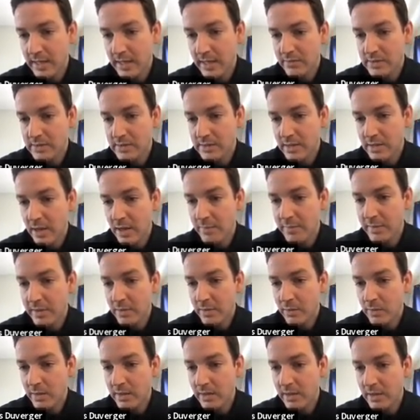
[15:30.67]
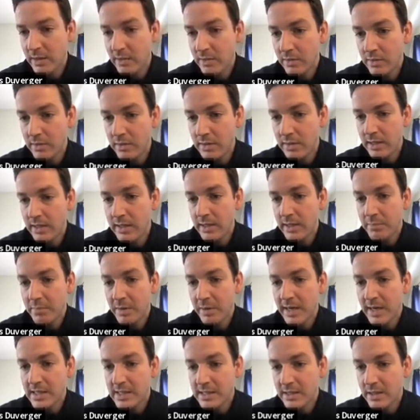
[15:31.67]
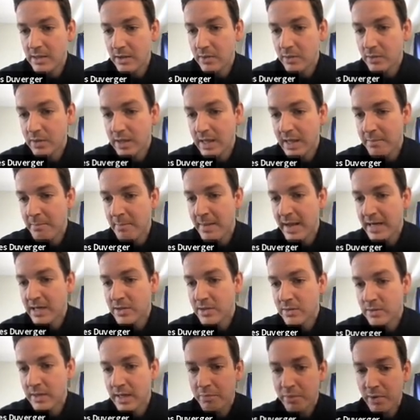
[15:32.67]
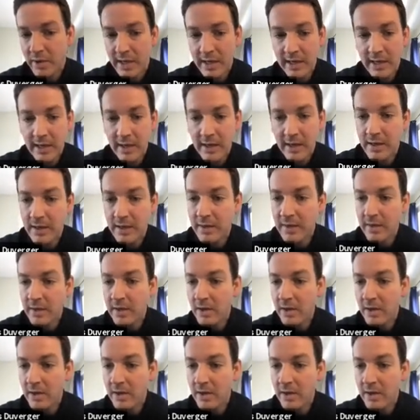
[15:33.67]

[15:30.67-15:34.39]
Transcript: I stopped and went and did it, but I did not come back to plug it in.